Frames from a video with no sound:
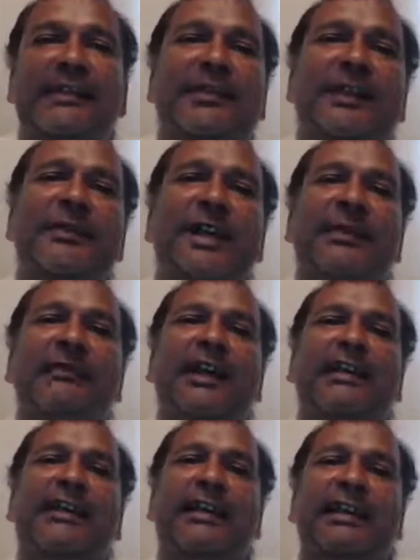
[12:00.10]
sometimes I
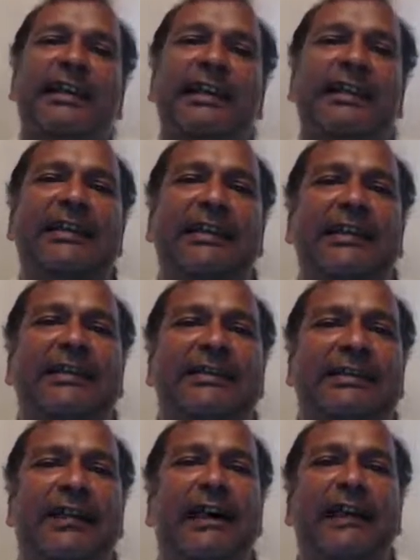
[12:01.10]
think he does
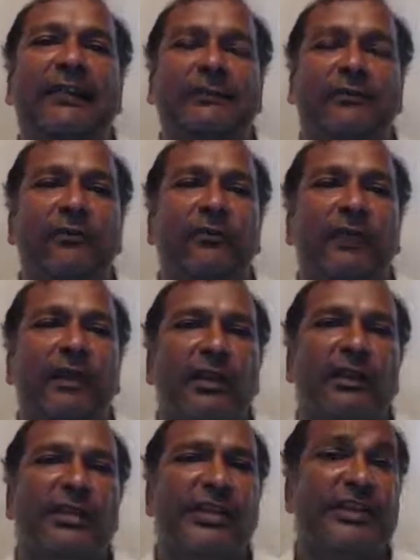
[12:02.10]
that
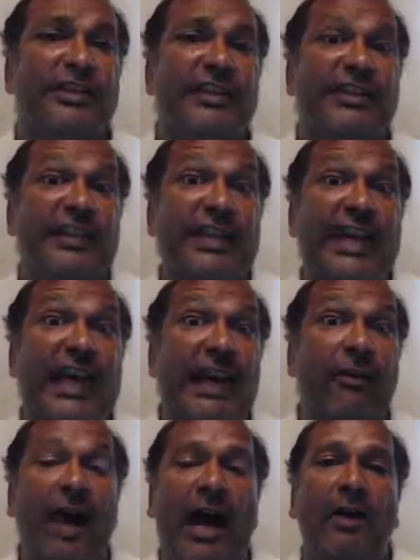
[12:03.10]
just to see
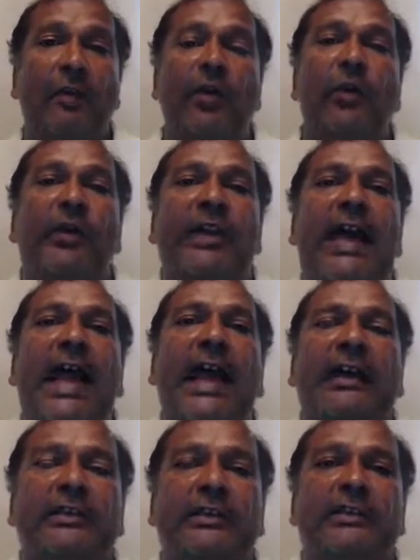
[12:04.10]
how I will
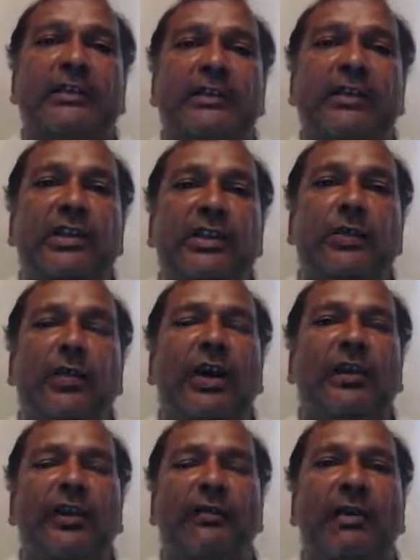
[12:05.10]
react,
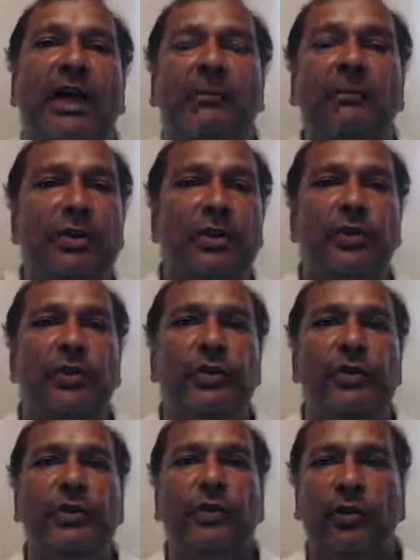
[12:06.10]
whether my
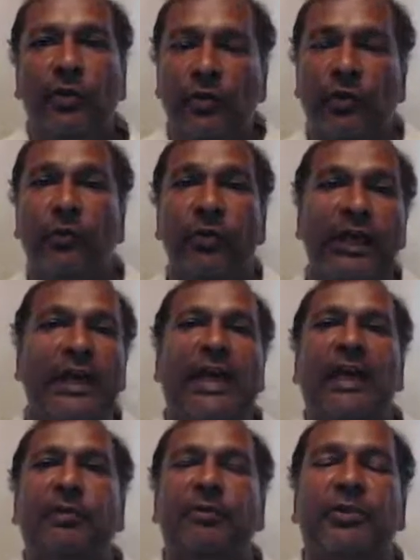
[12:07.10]
mood or the way
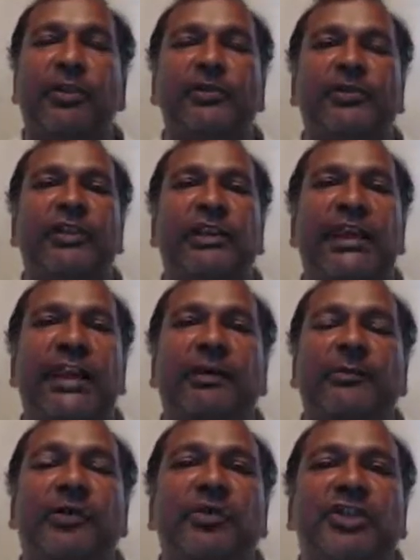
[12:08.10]
I approach the game
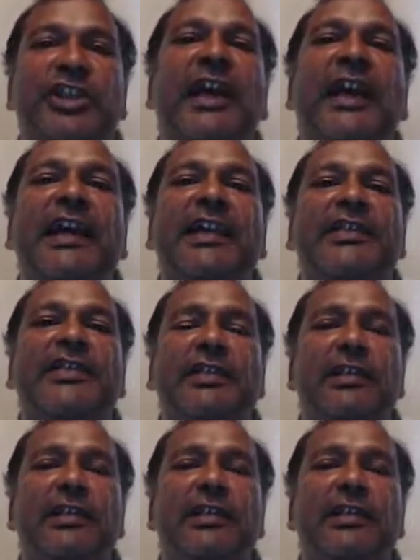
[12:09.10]
will change.